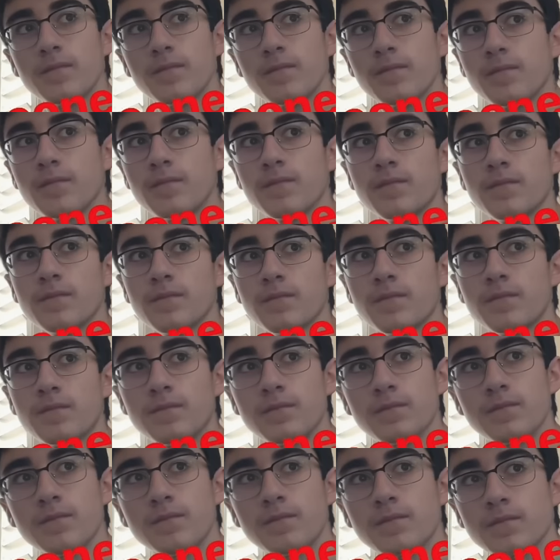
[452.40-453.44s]

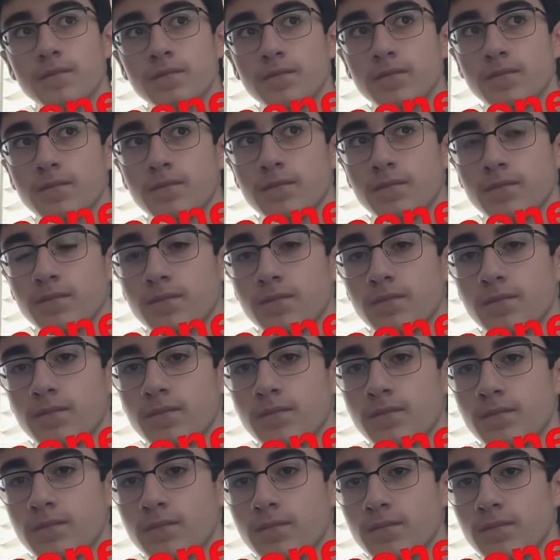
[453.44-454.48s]

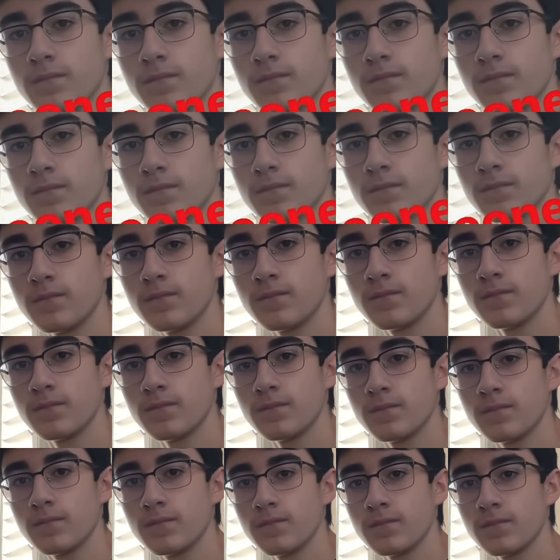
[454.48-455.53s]

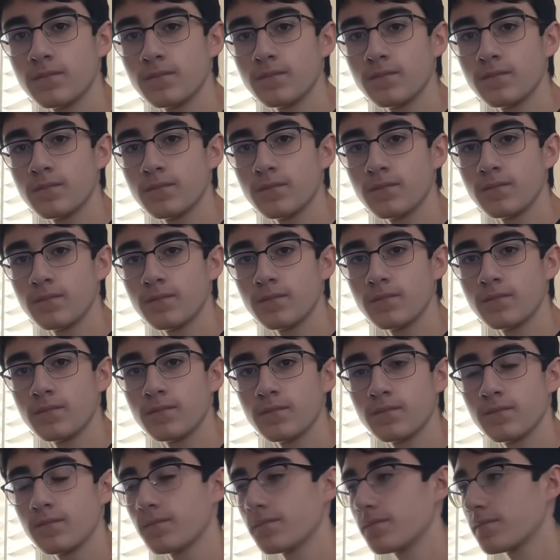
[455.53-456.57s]

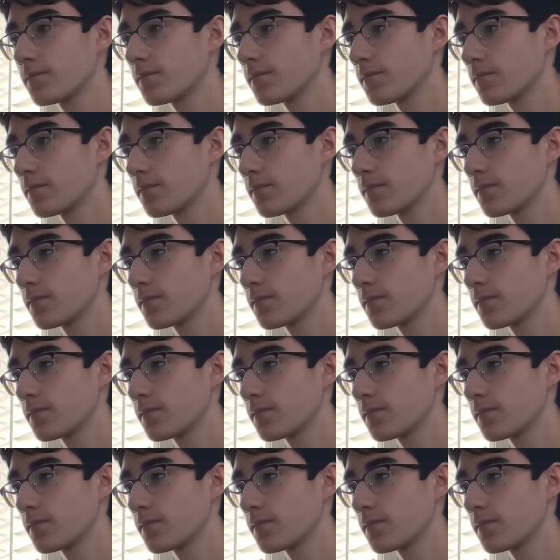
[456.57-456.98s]
No one is speaking in this clip.